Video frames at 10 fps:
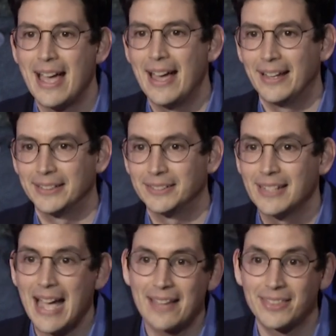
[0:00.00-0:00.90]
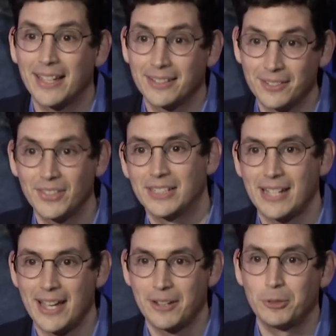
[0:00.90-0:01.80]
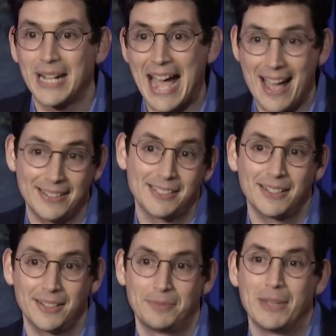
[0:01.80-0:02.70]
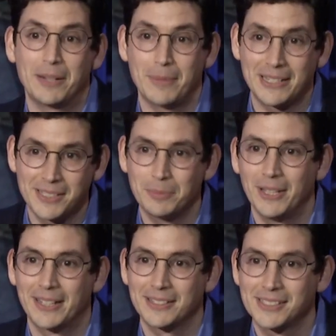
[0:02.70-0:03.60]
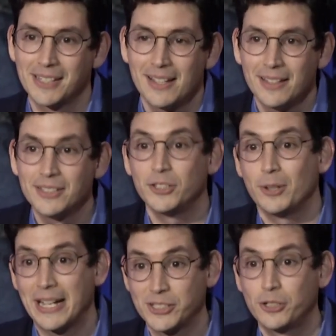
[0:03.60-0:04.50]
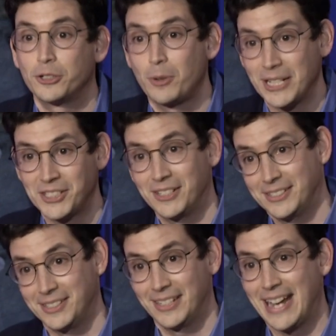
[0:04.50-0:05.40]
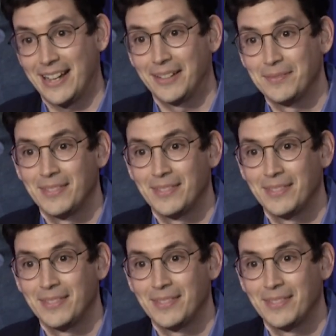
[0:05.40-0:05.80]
and at the end of the day would ask me and my siblings, did you ask good questions today?